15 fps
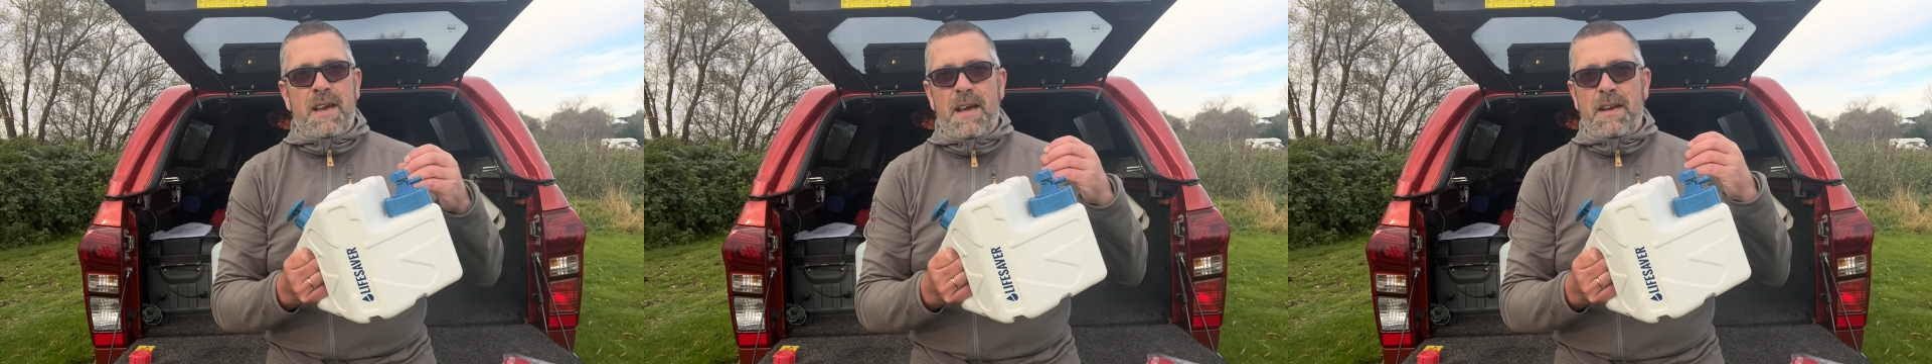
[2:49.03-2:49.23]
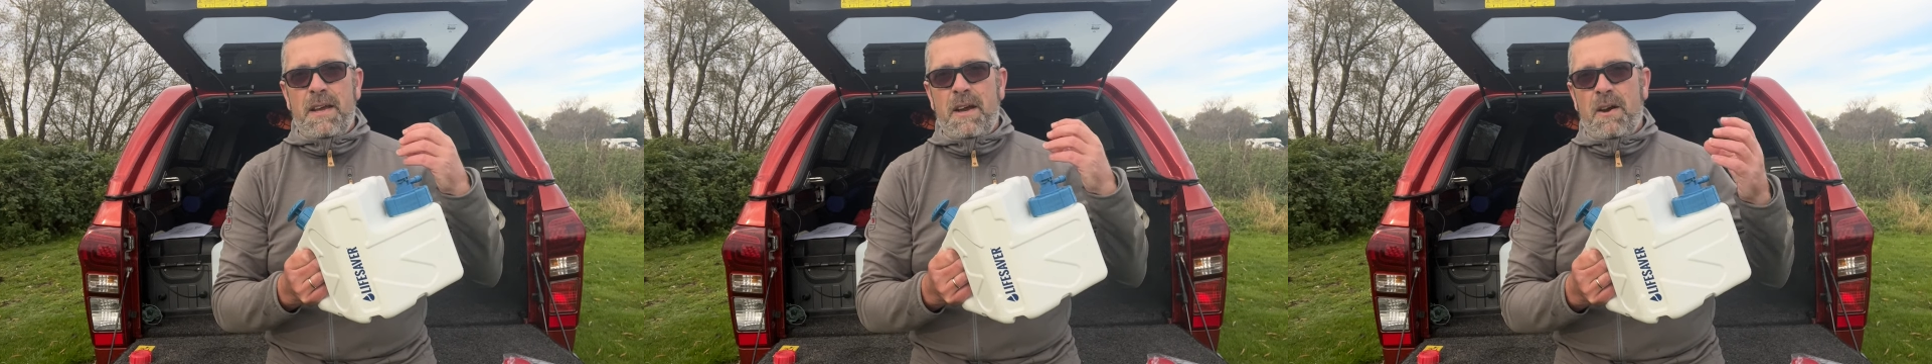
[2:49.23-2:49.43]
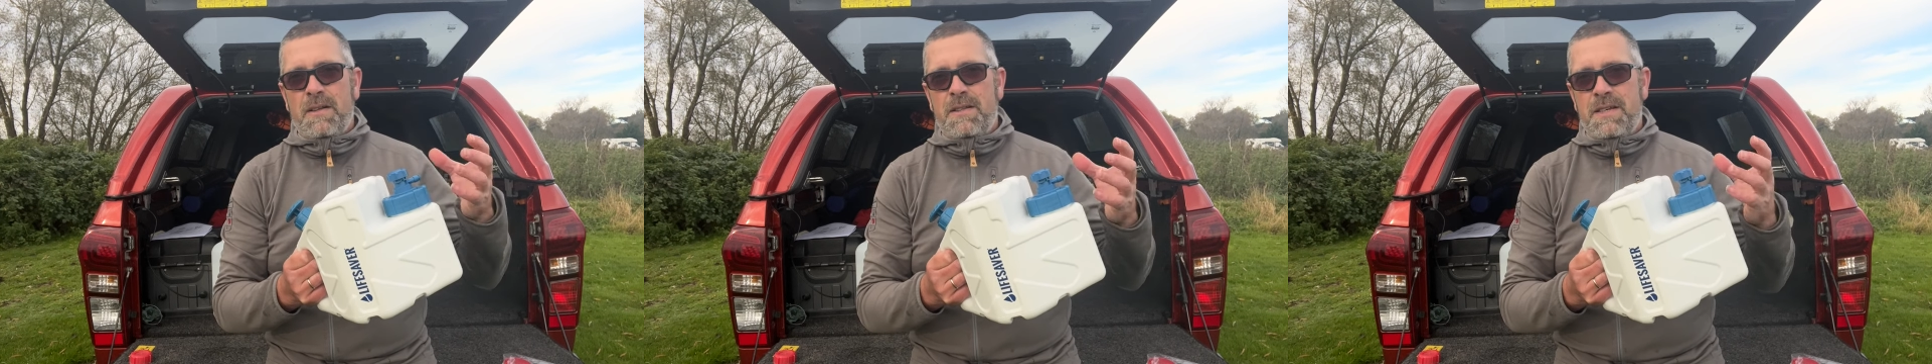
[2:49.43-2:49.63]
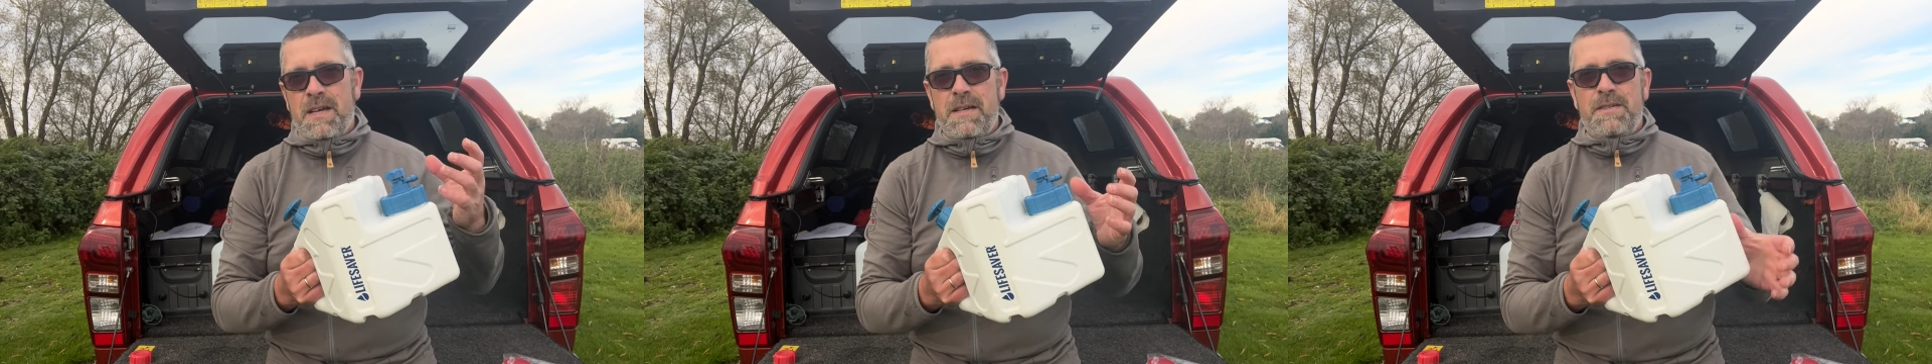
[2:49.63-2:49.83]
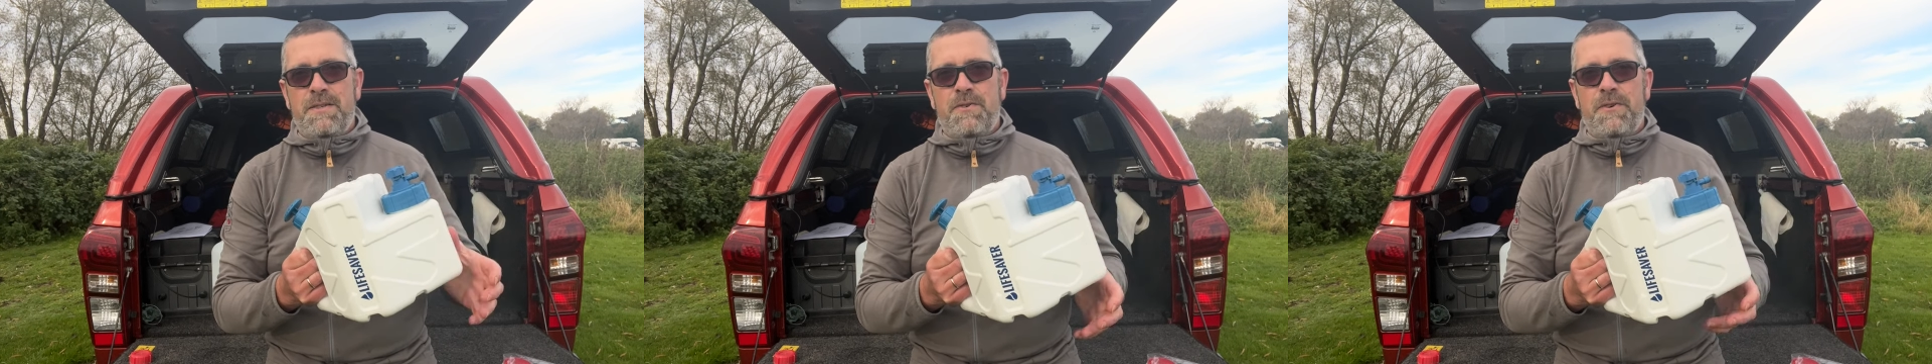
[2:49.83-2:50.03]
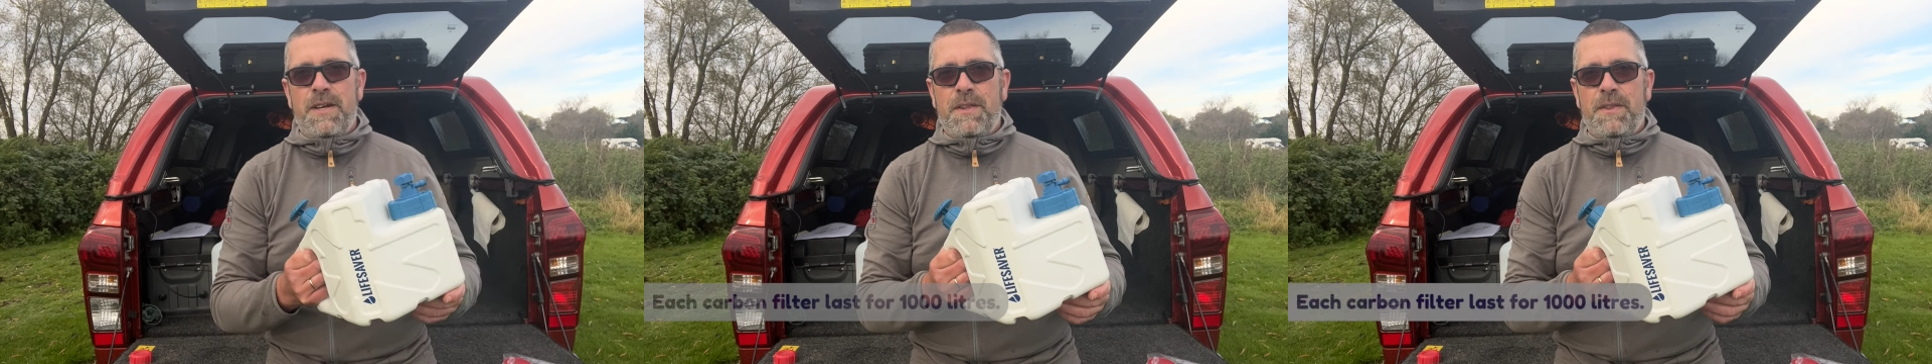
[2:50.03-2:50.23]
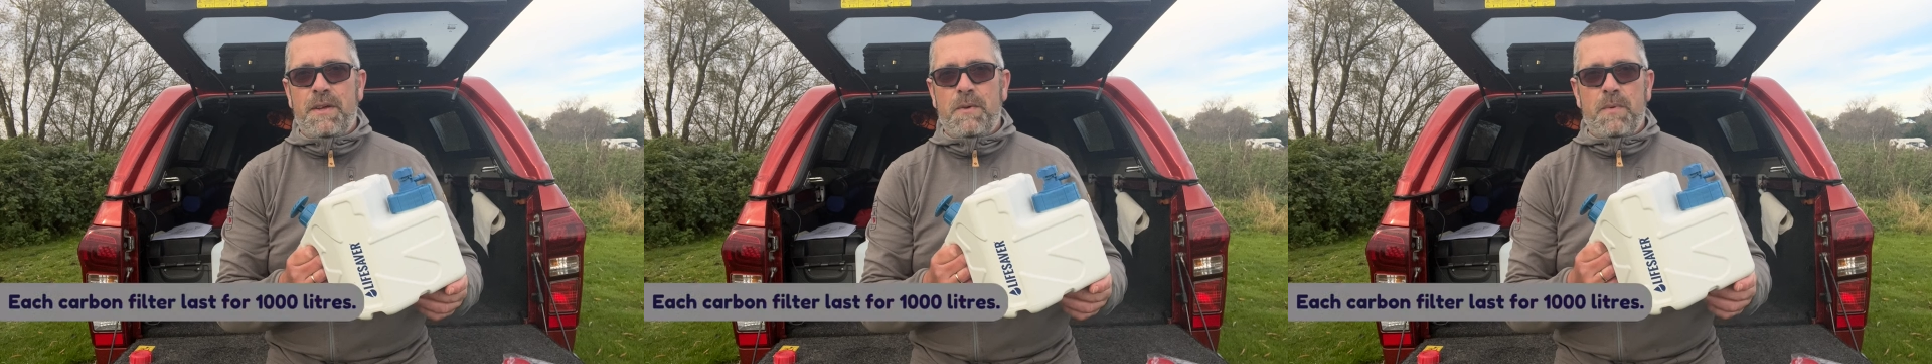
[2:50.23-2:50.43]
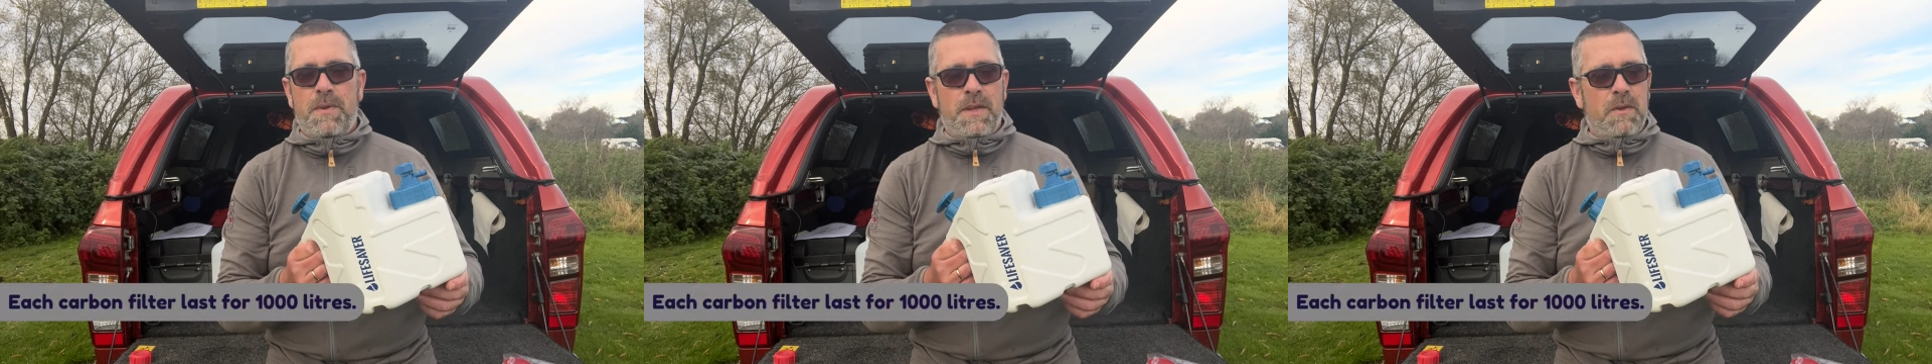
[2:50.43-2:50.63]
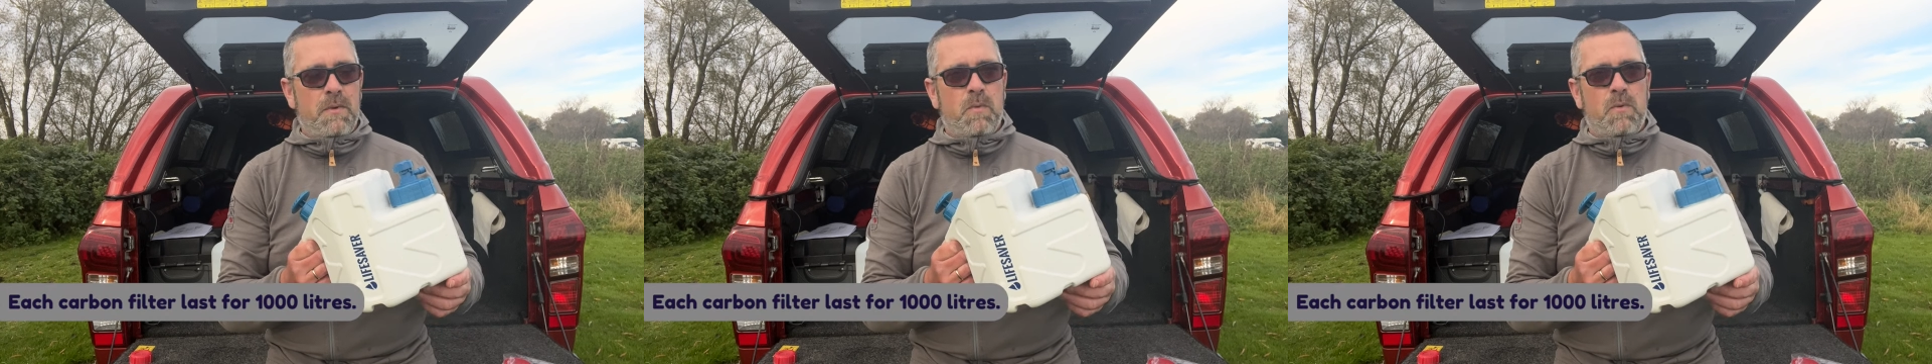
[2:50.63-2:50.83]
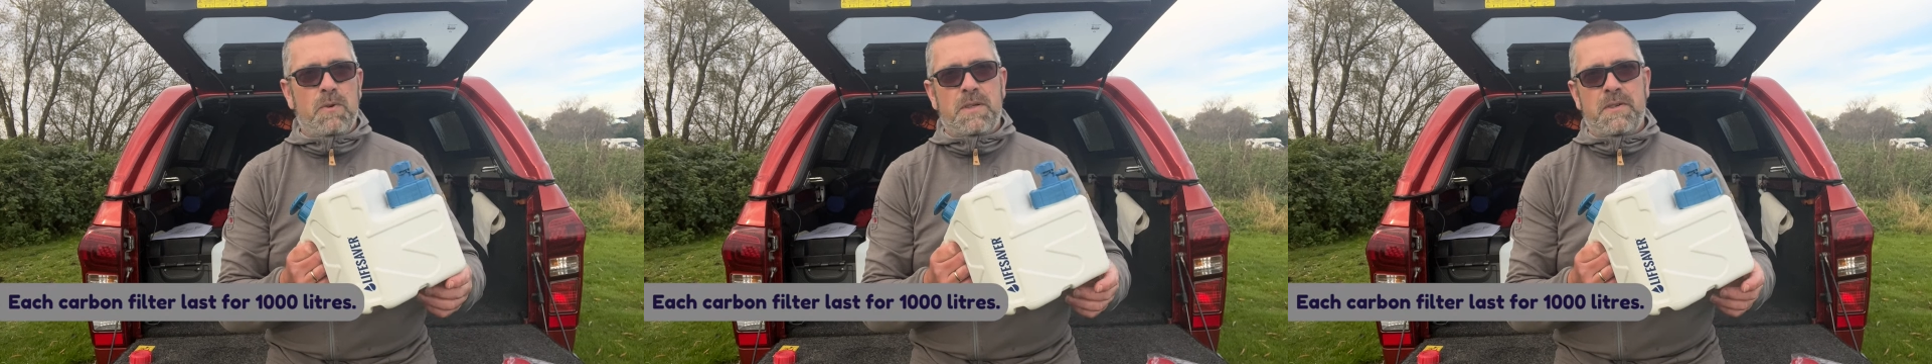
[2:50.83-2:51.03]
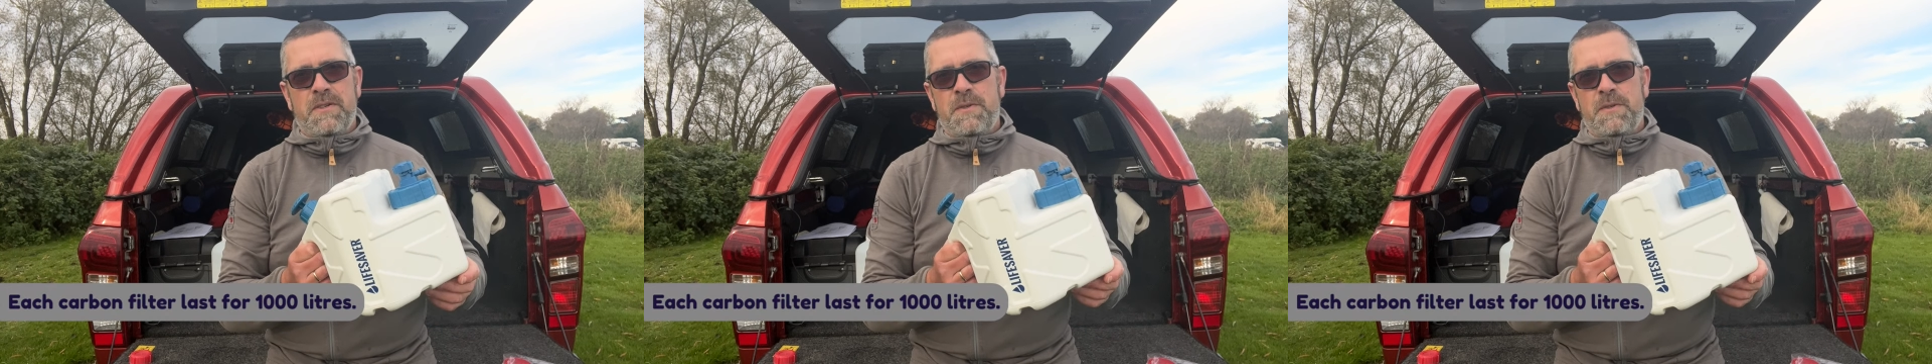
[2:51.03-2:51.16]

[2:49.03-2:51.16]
any hard taste or anything within the water,